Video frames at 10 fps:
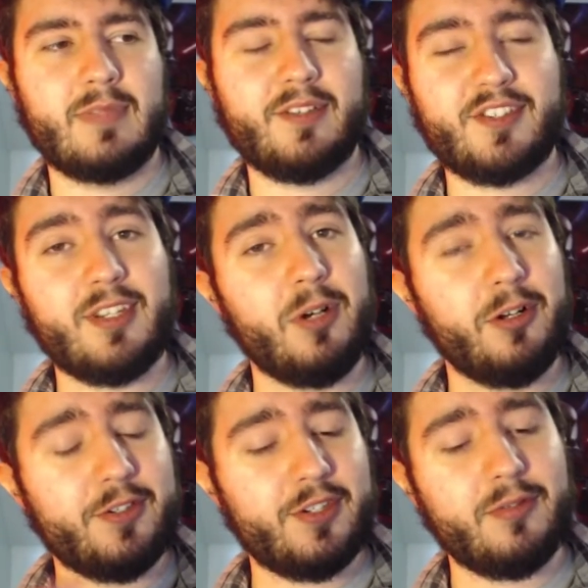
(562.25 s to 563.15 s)
Some
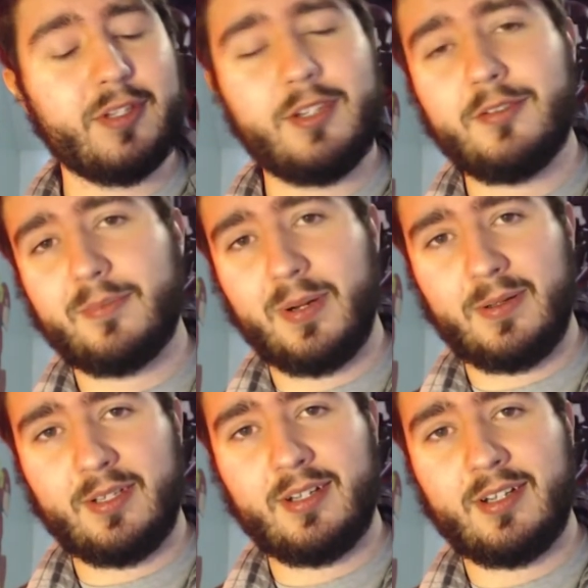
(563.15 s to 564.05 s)
also accuse
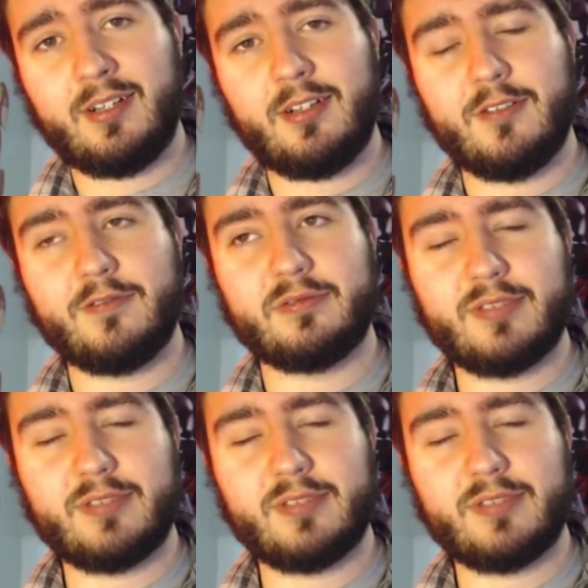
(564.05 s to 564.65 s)
Polygon of